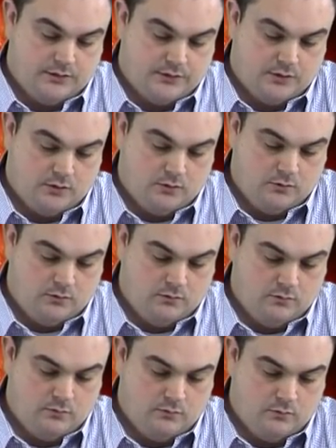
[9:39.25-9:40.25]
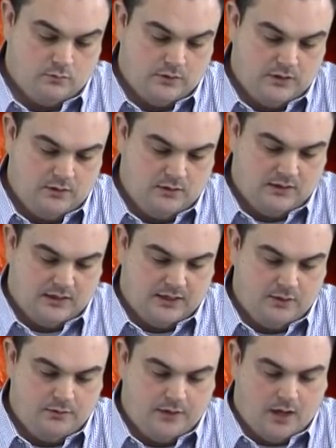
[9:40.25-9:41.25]
So well, I
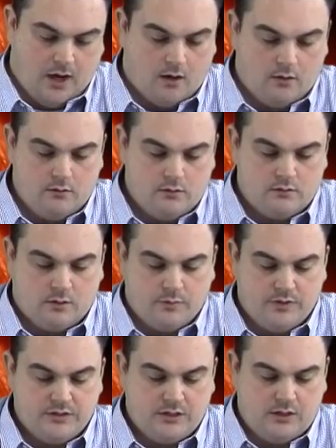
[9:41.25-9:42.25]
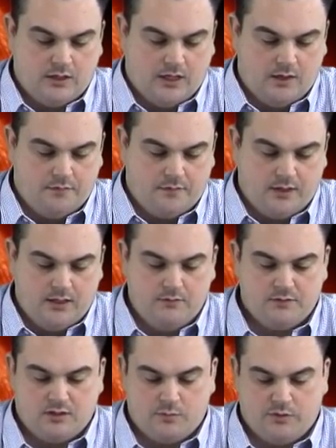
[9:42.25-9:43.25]
know the arrows represent
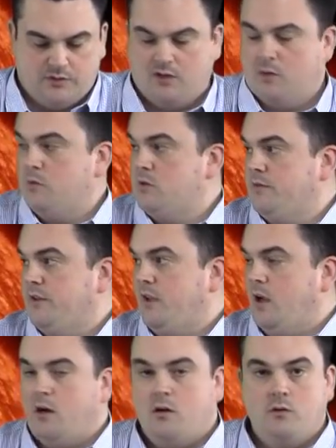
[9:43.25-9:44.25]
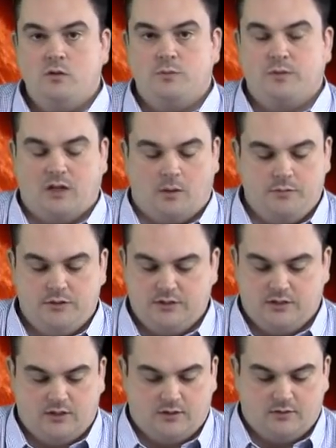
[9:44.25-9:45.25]
half-lives, and I put the numbers over the arrows, but I'm
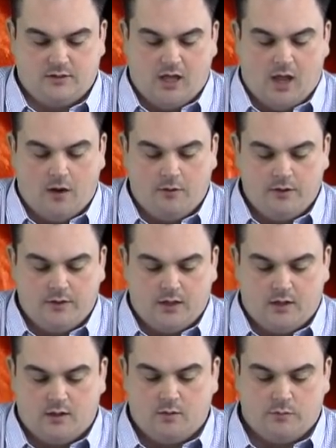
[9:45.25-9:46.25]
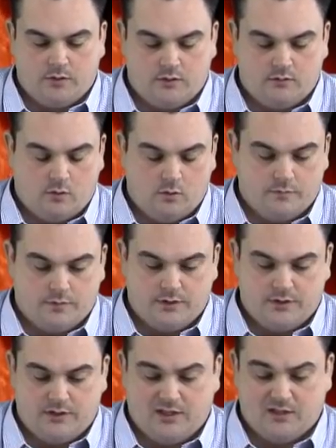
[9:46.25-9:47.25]
just going to carry that number over
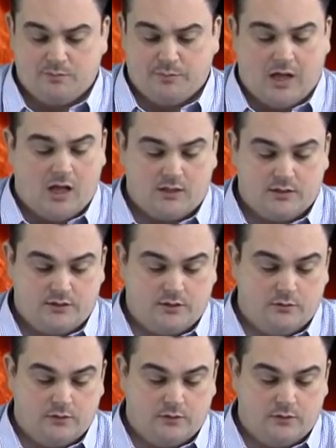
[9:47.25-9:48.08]
to the next box, too.